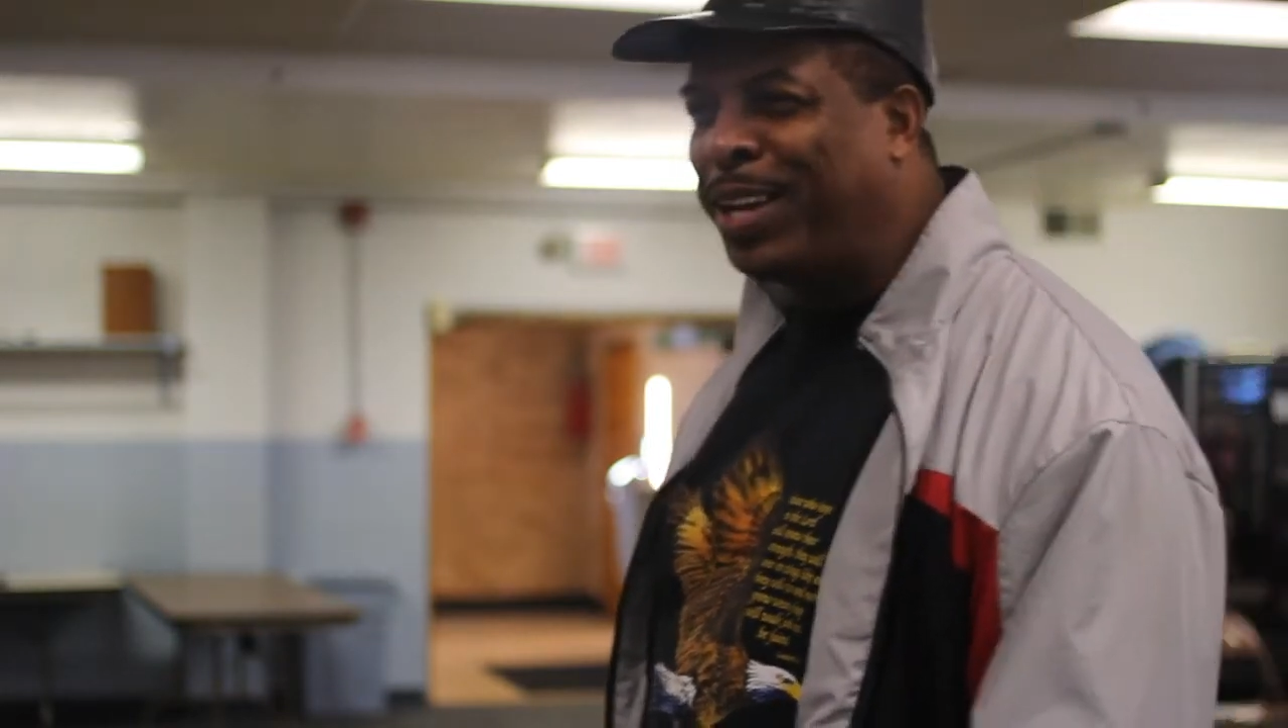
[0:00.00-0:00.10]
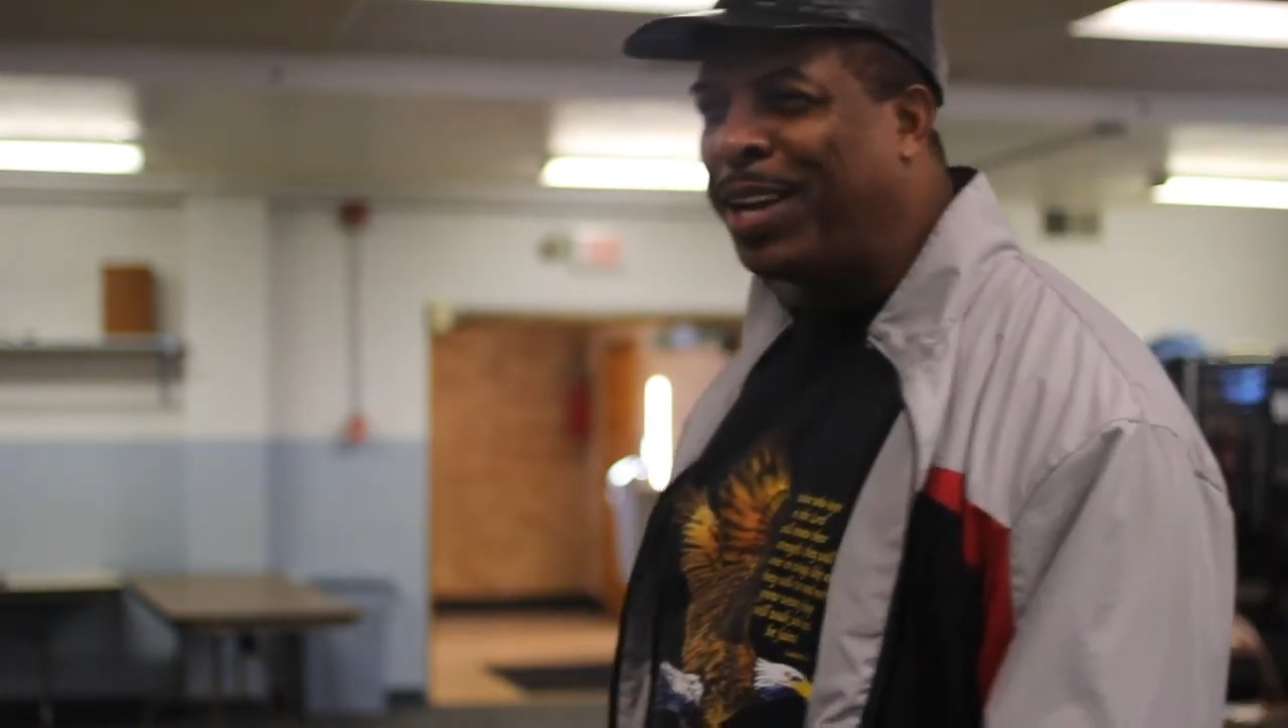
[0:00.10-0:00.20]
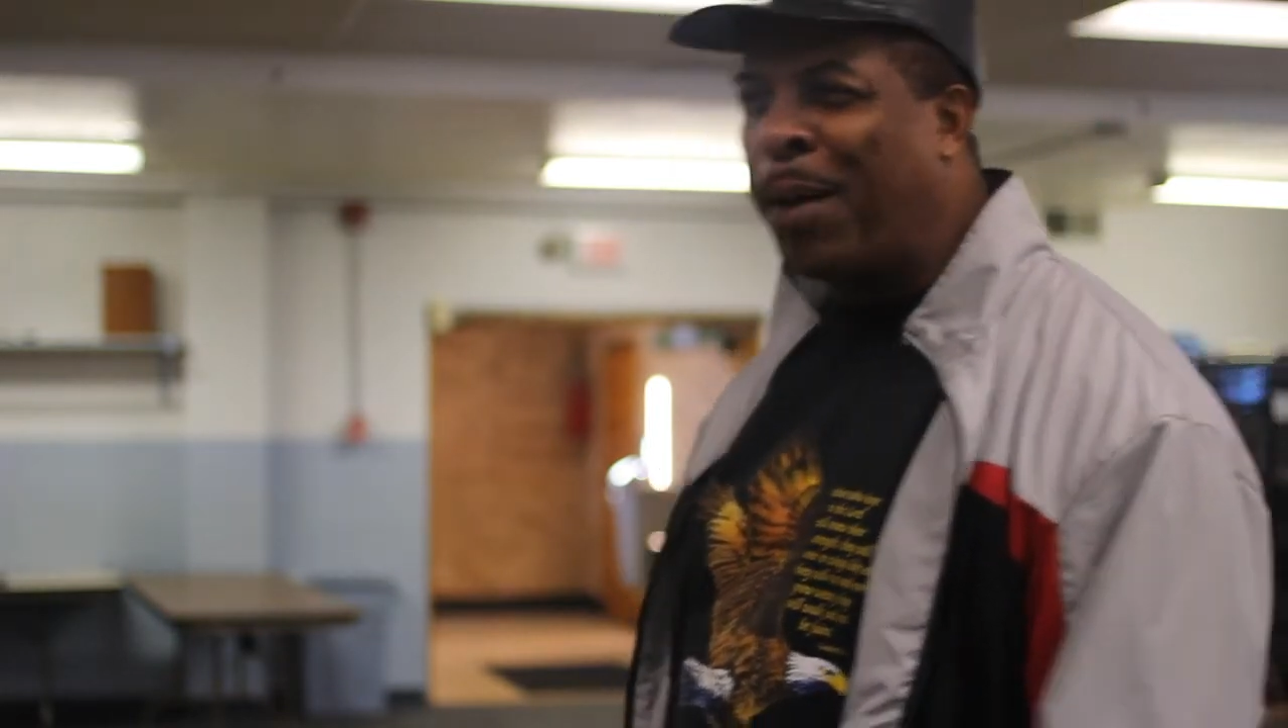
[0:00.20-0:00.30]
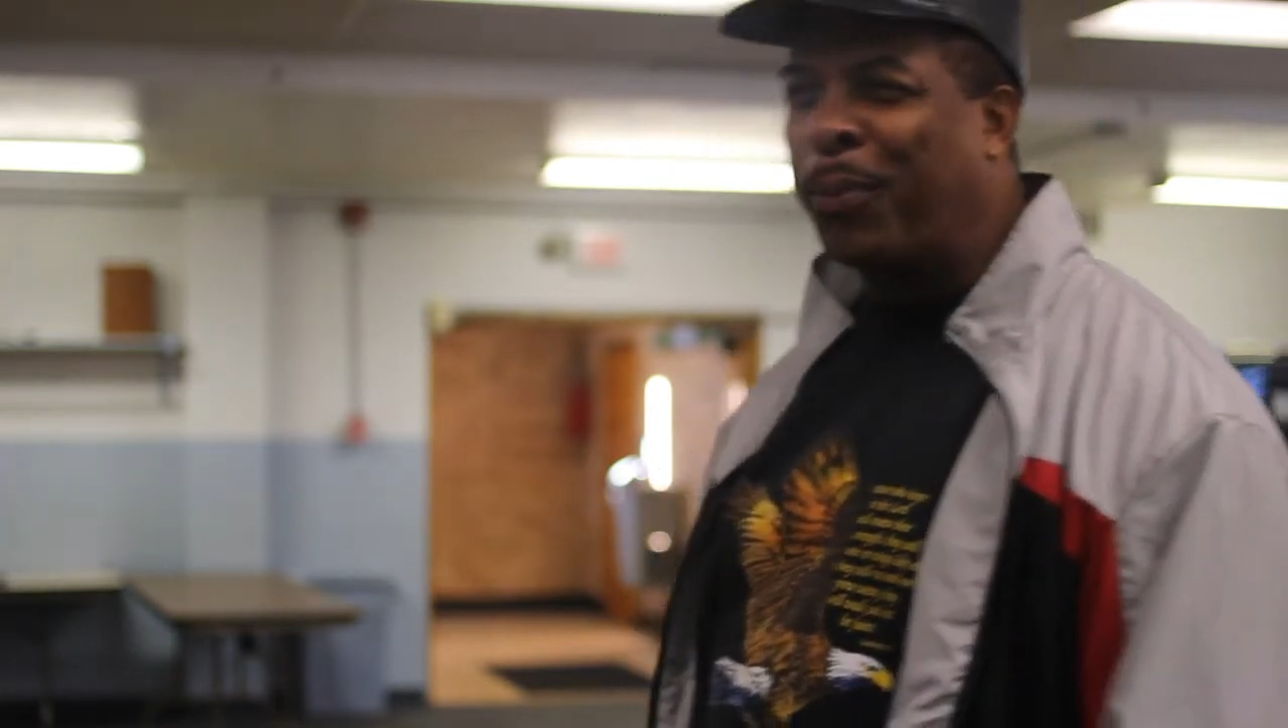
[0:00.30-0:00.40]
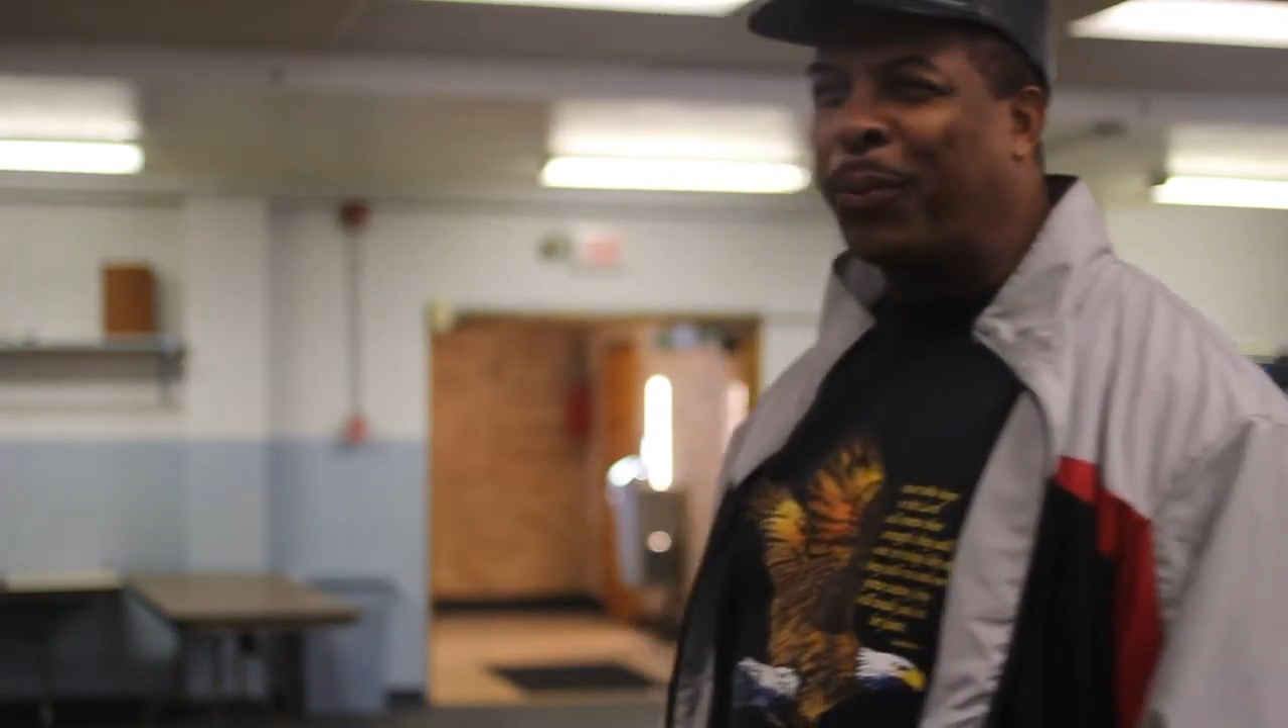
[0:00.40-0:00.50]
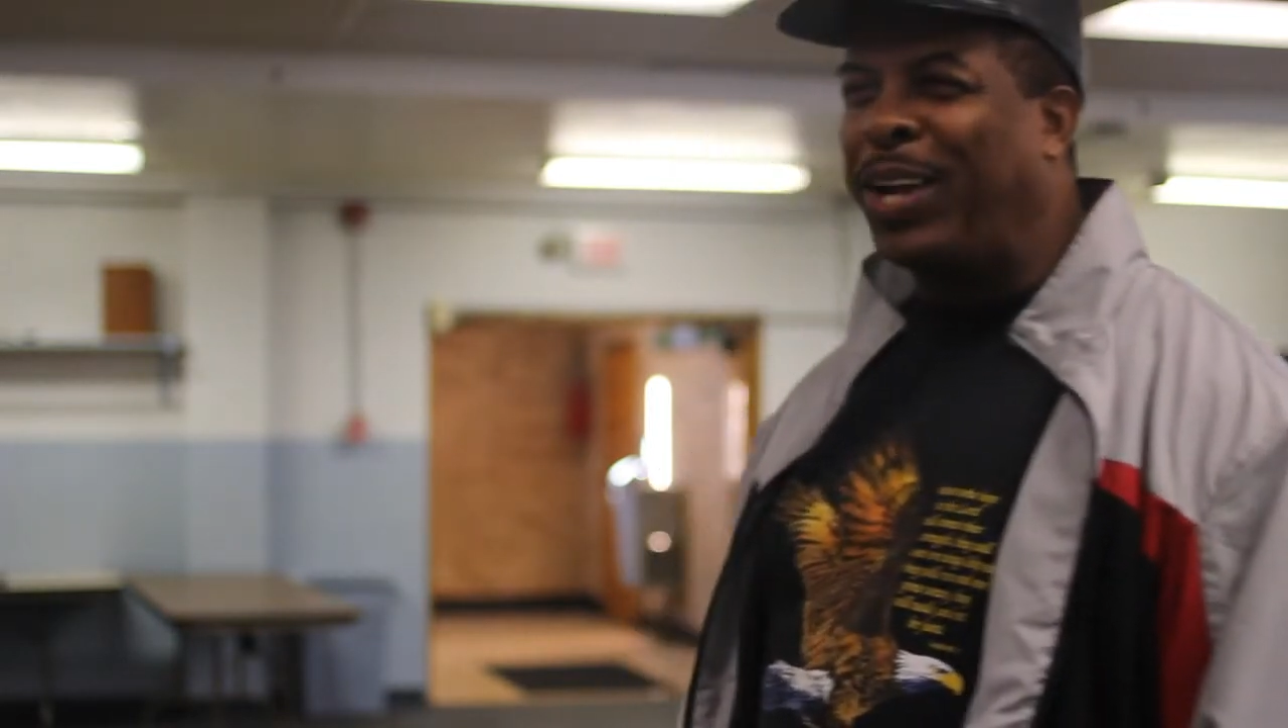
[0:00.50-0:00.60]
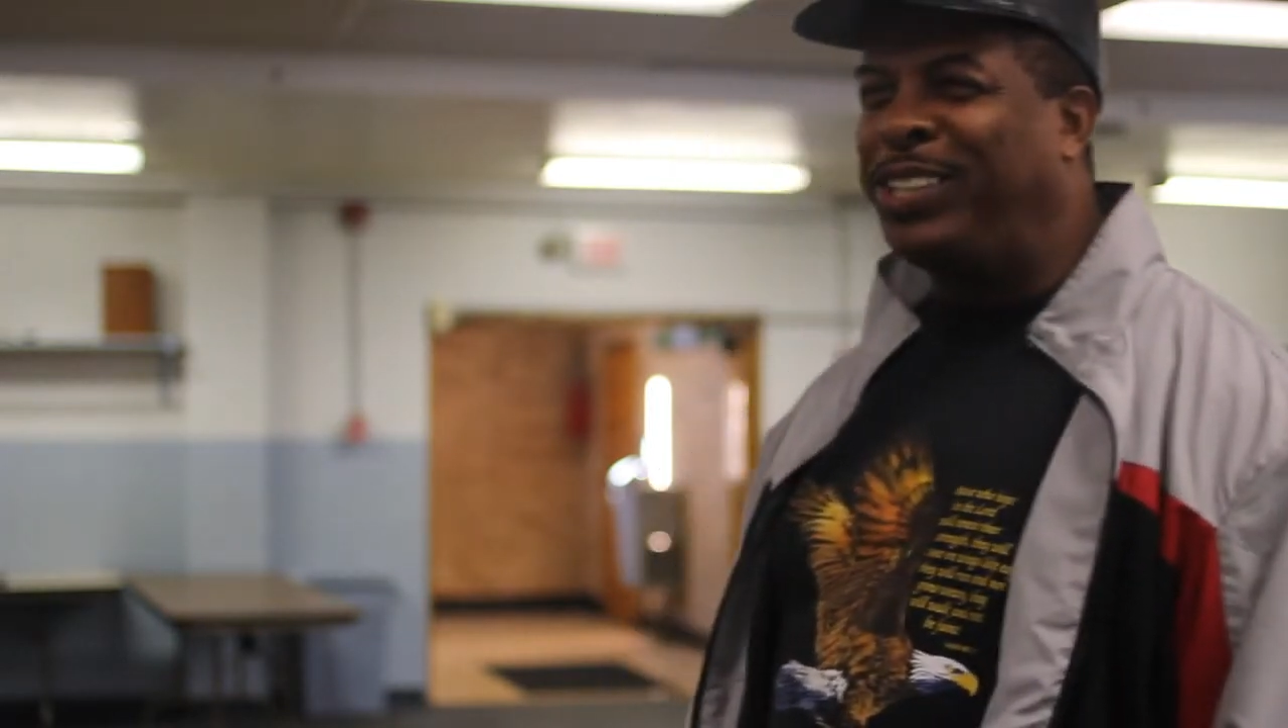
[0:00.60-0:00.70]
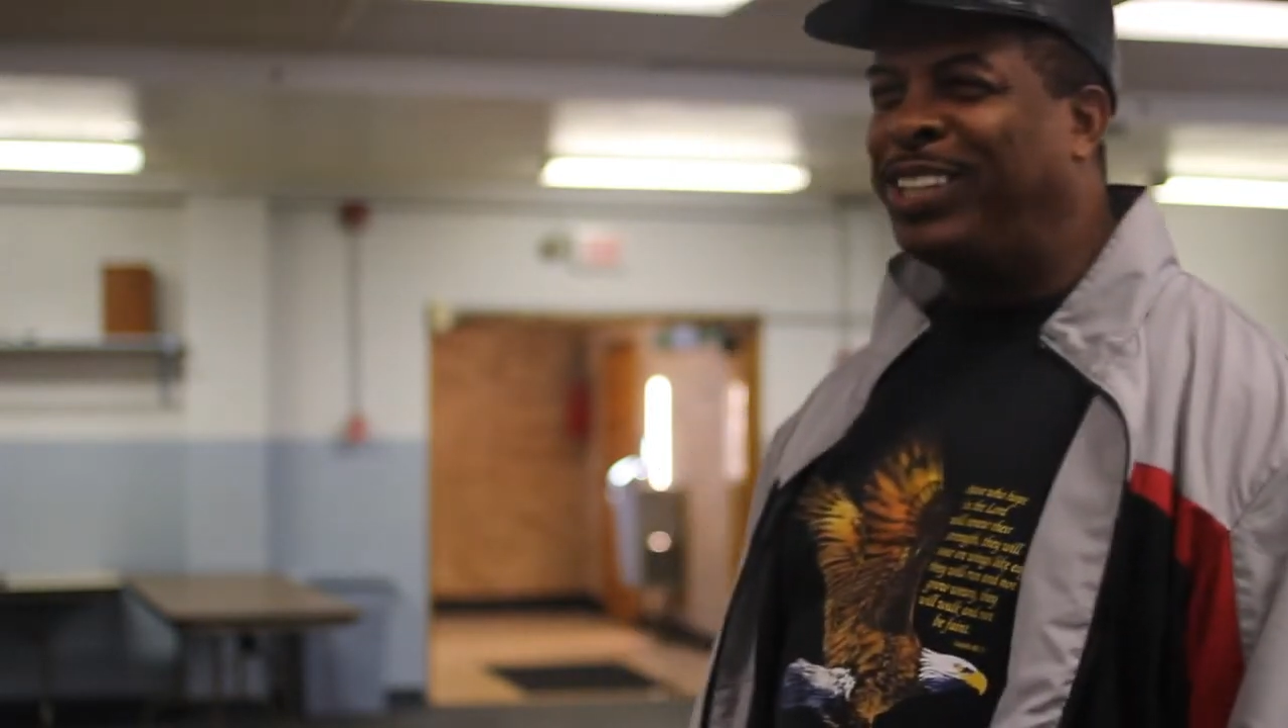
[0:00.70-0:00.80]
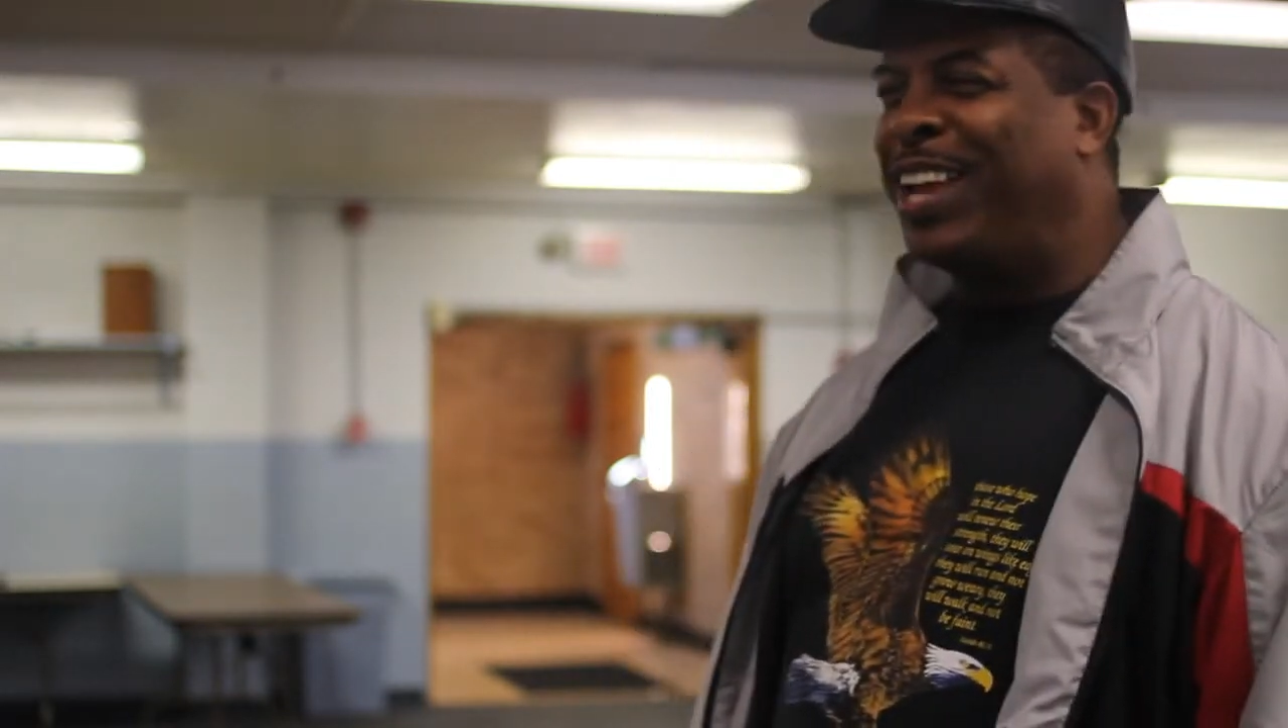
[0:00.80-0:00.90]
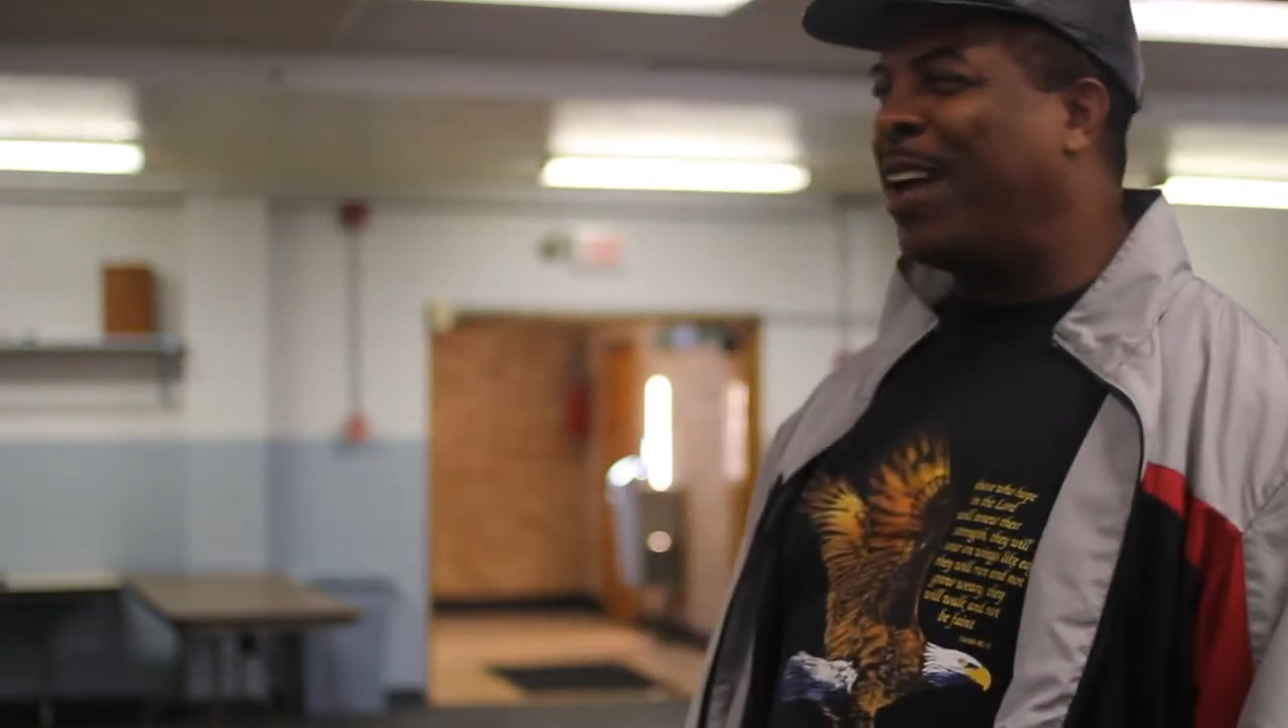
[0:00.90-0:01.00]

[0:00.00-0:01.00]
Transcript: in operation